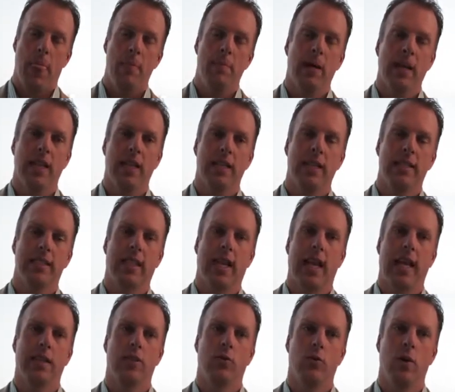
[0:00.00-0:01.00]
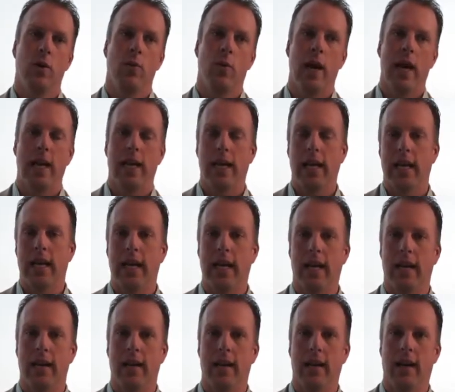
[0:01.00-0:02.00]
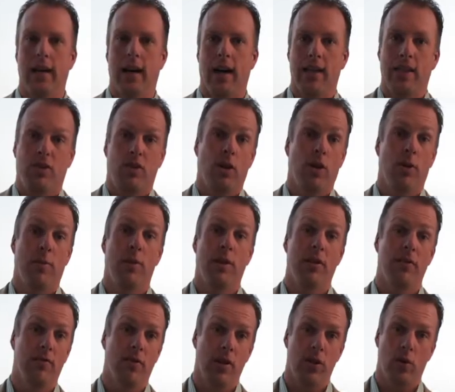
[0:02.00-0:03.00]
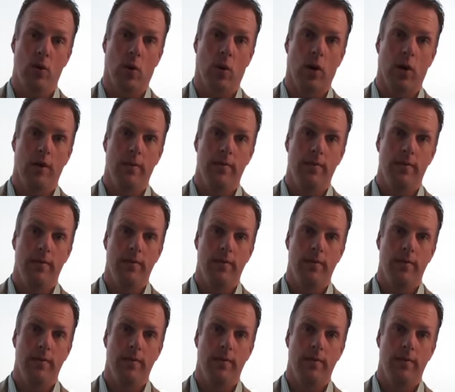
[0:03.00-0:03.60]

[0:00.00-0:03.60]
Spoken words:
But in this case, we went and I showed up at the front door.